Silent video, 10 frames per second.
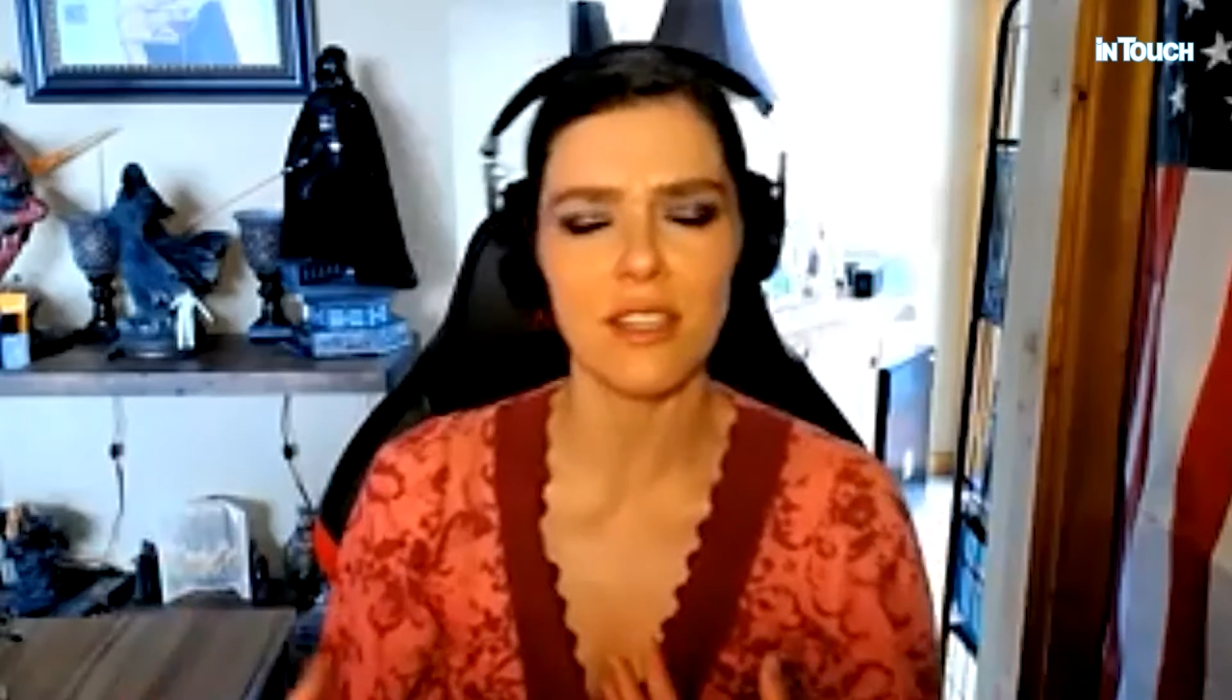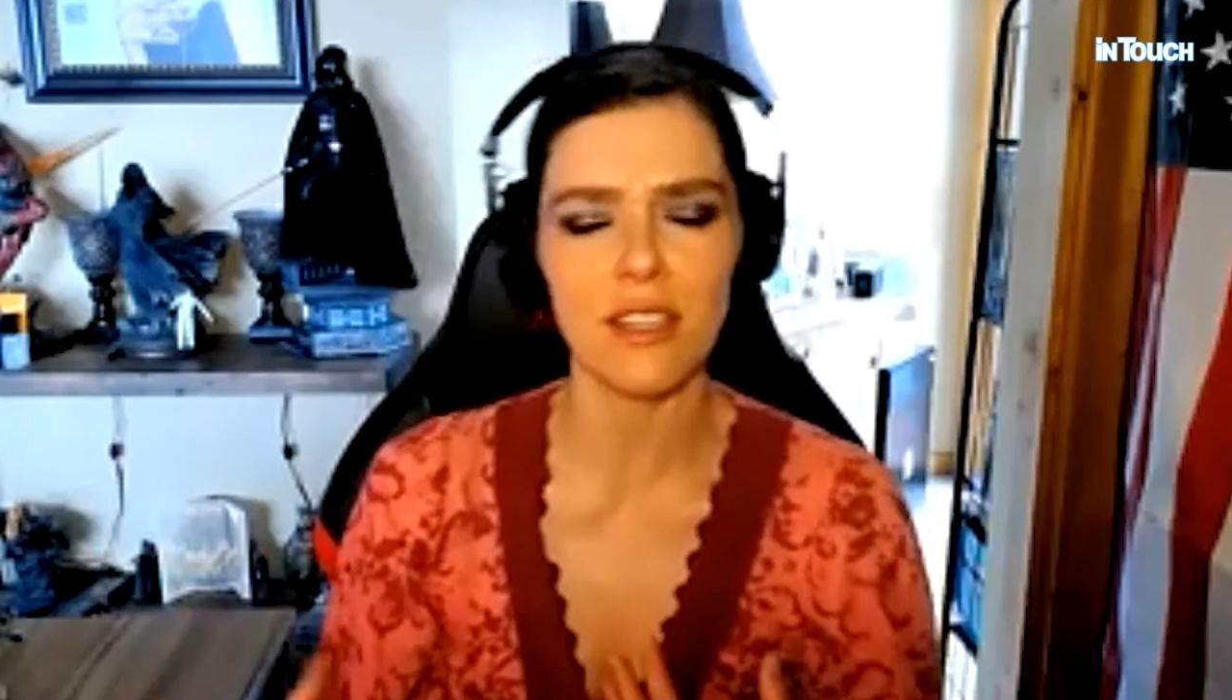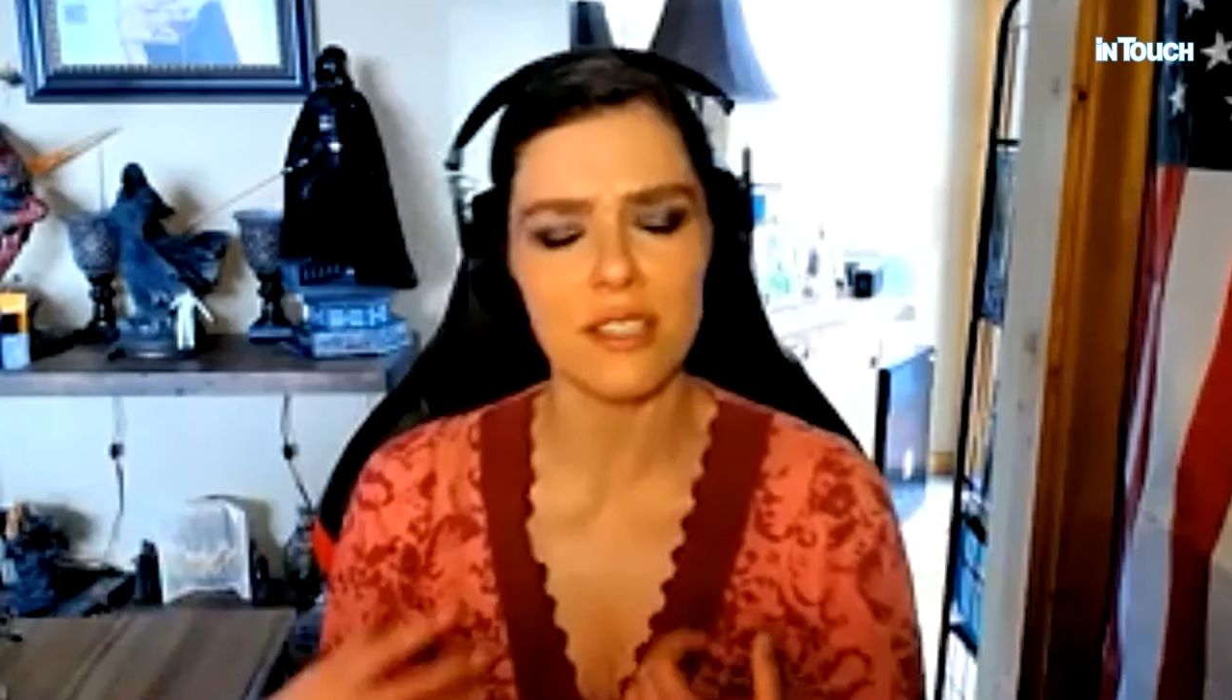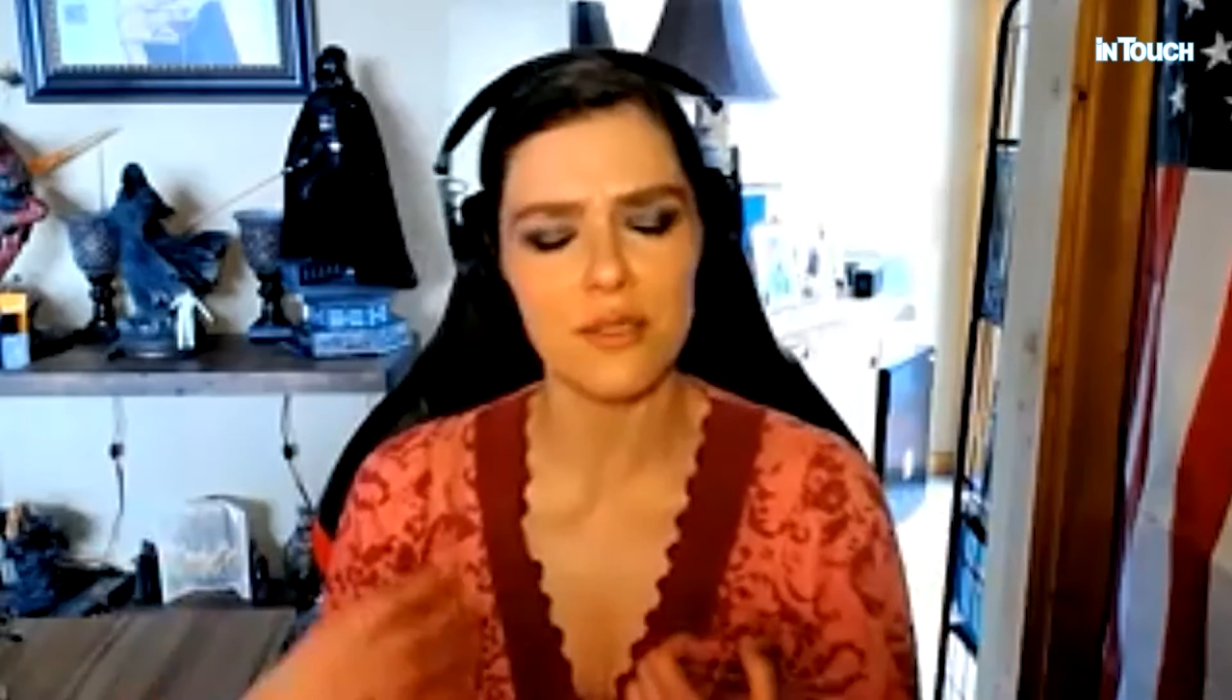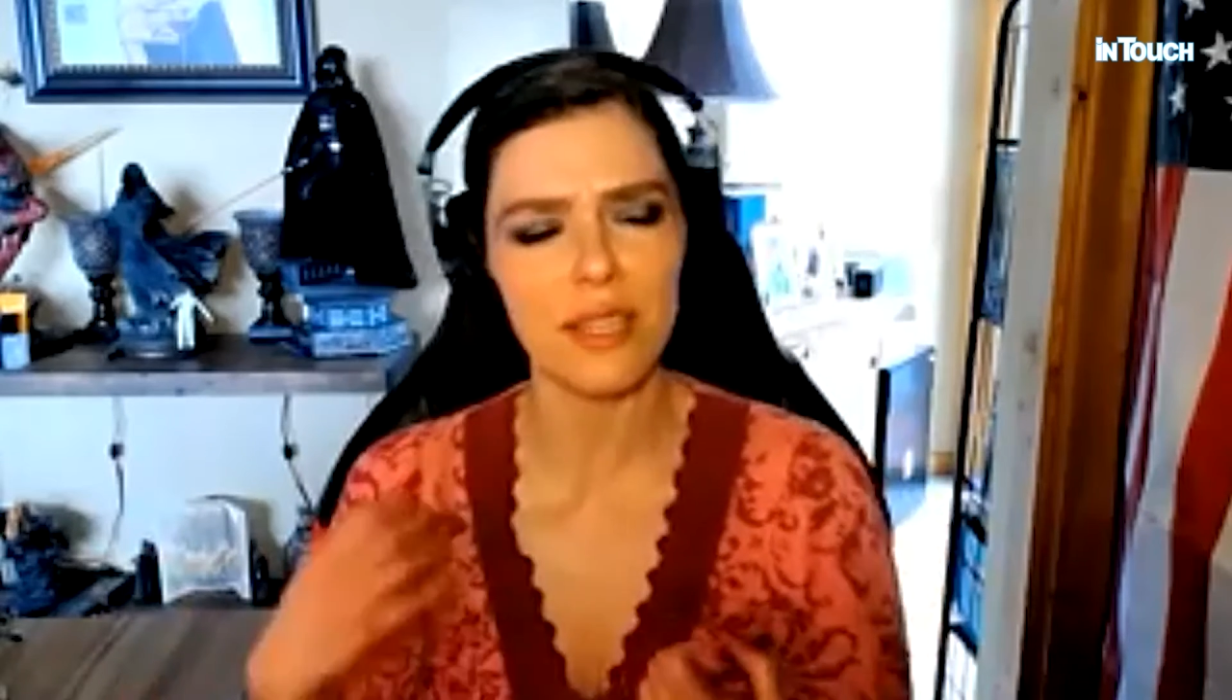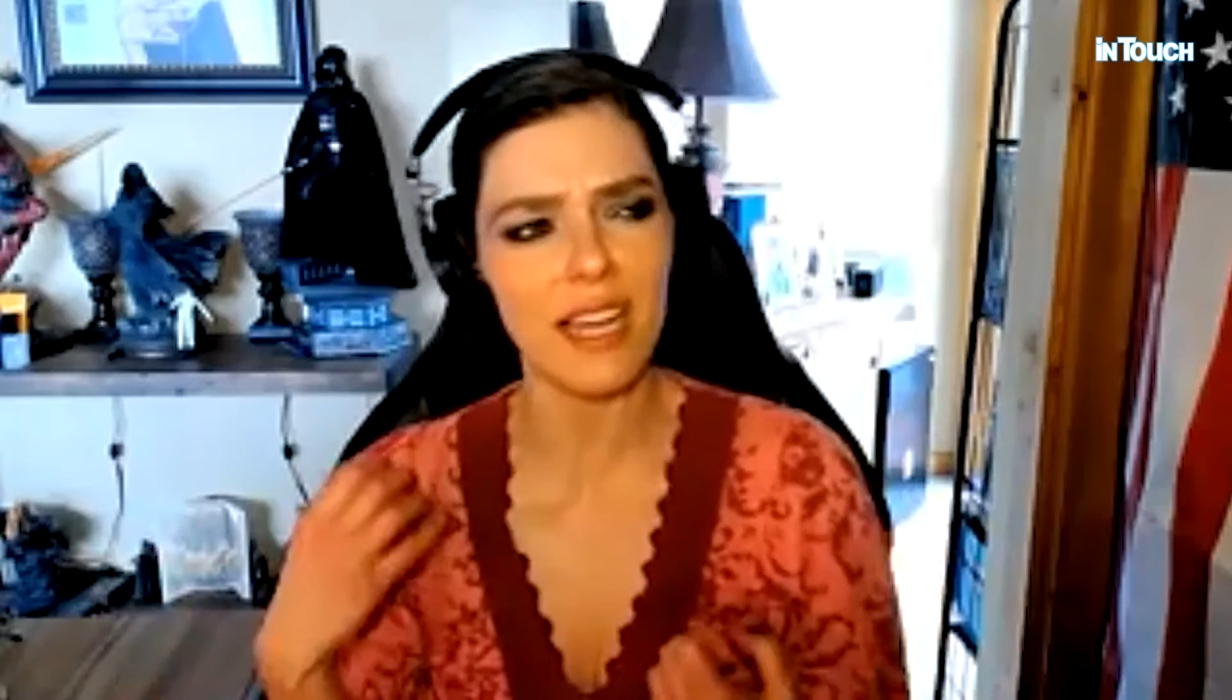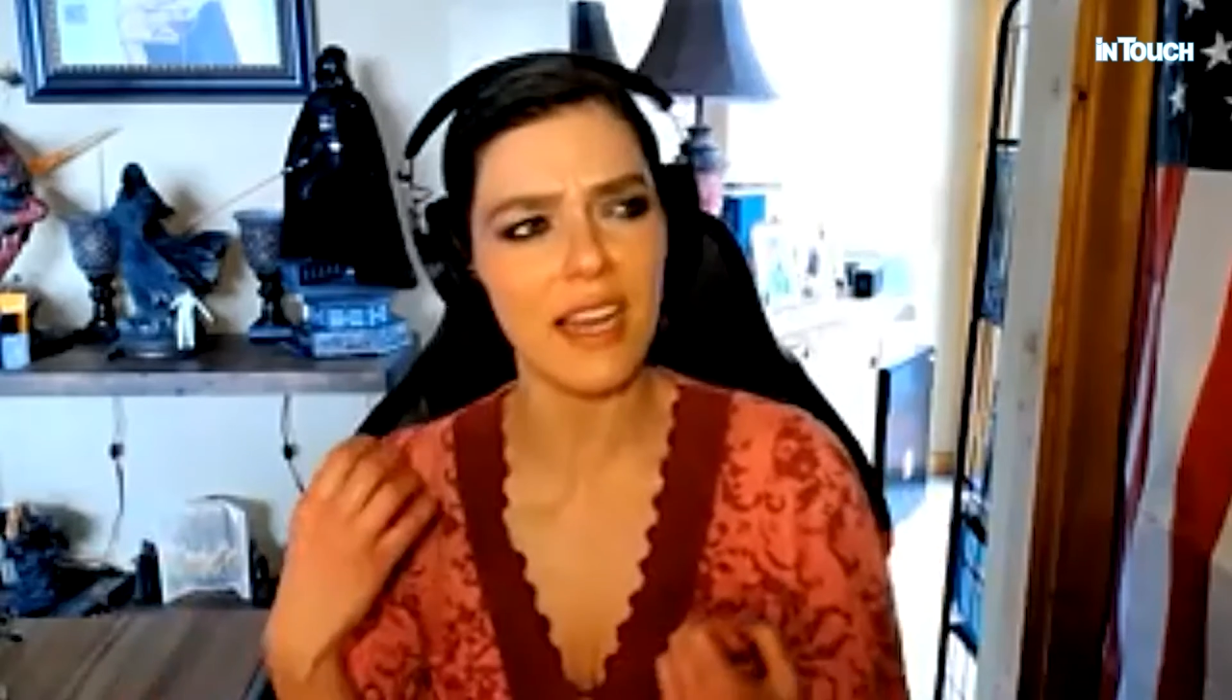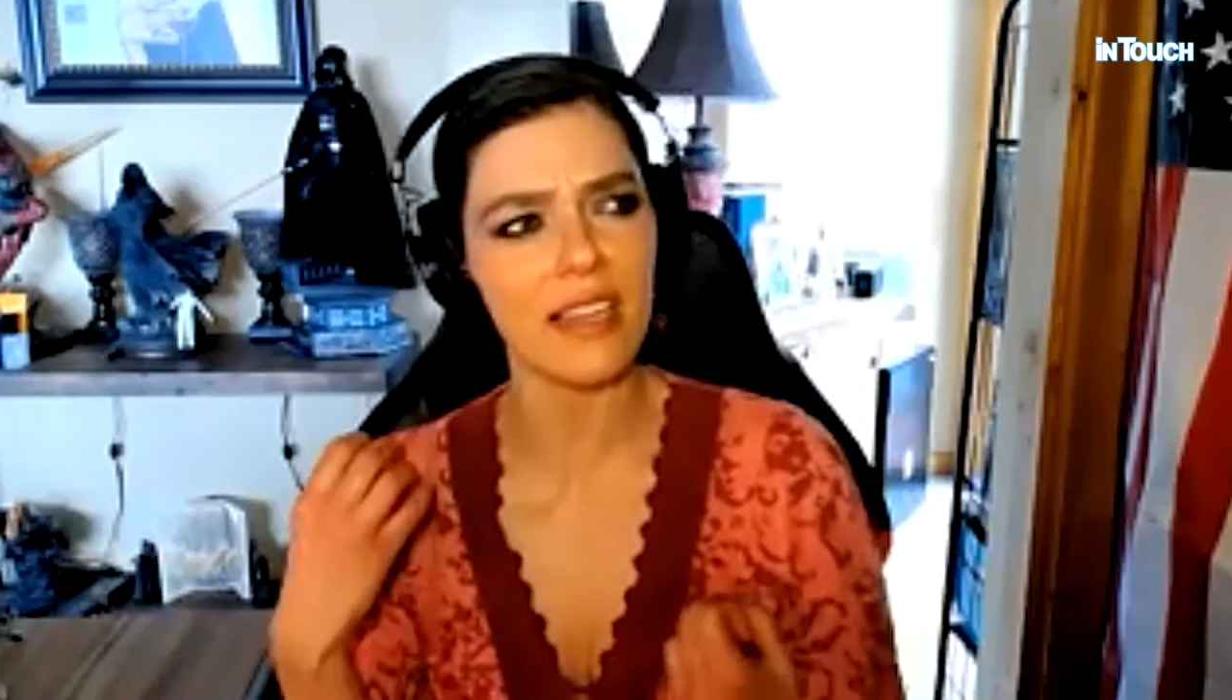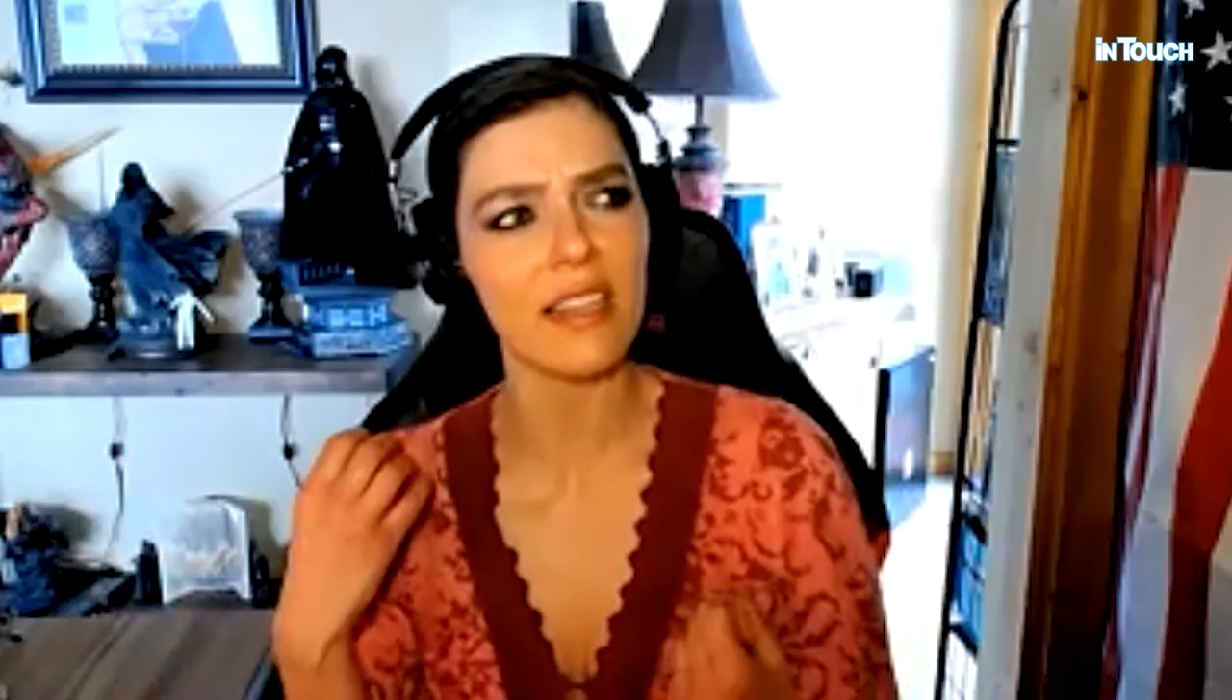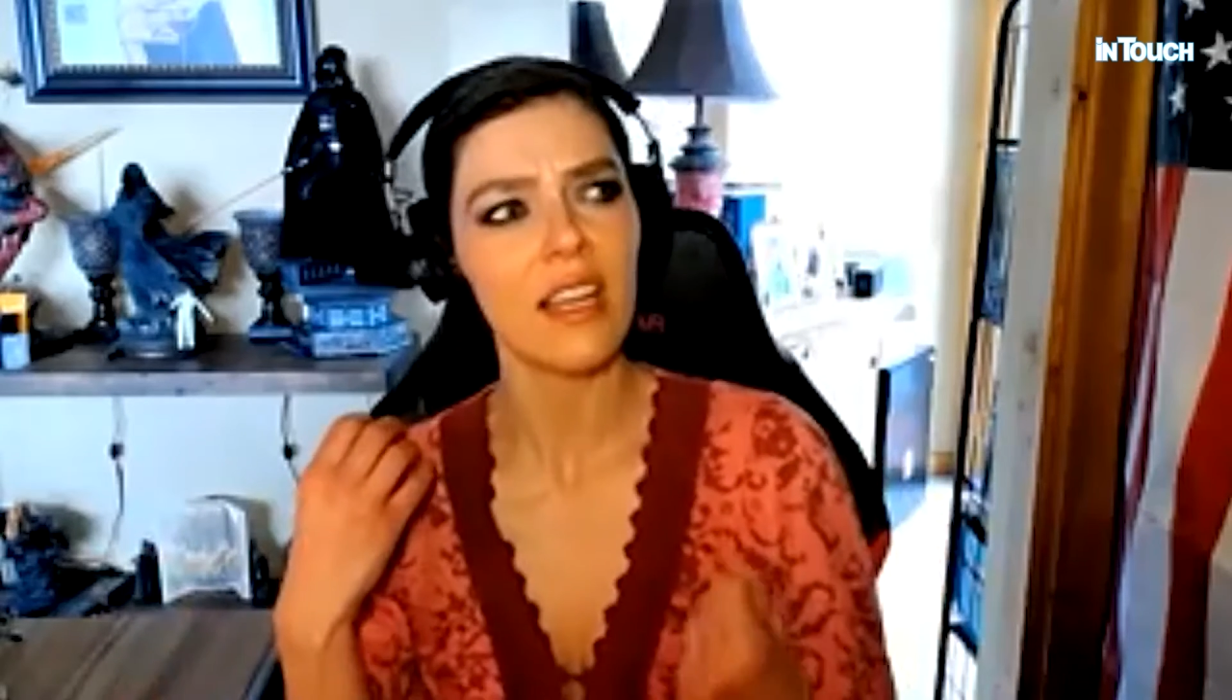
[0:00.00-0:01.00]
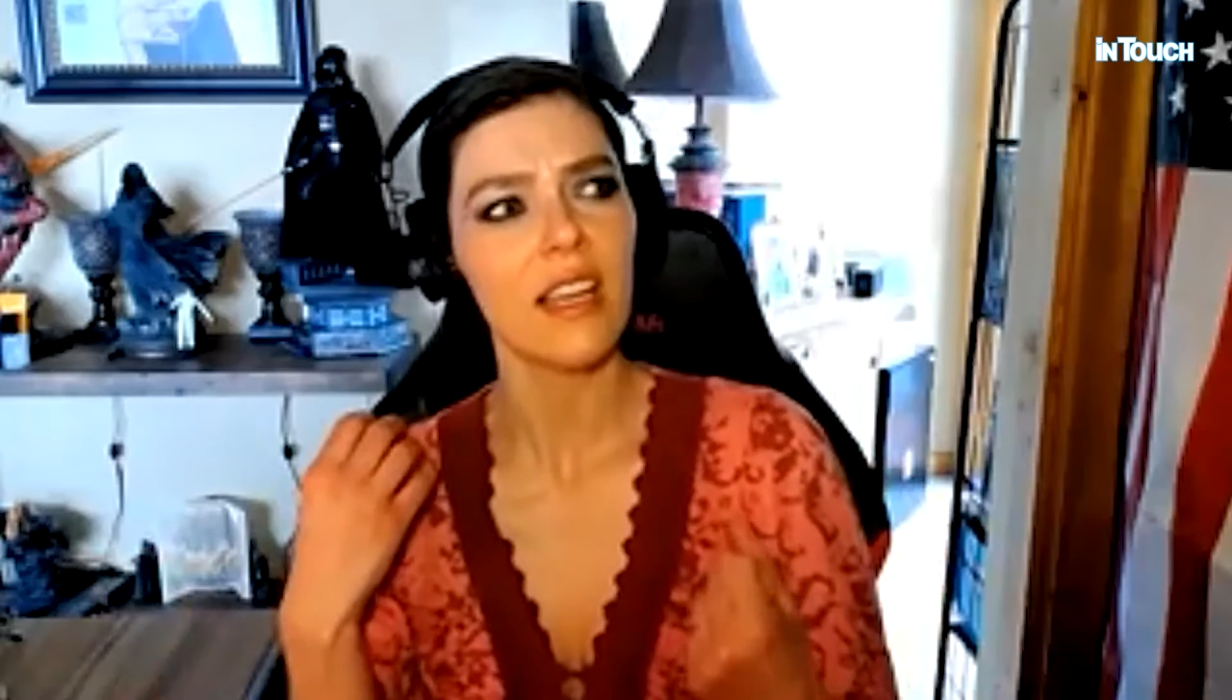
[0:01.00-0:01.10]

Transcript: Could I do that?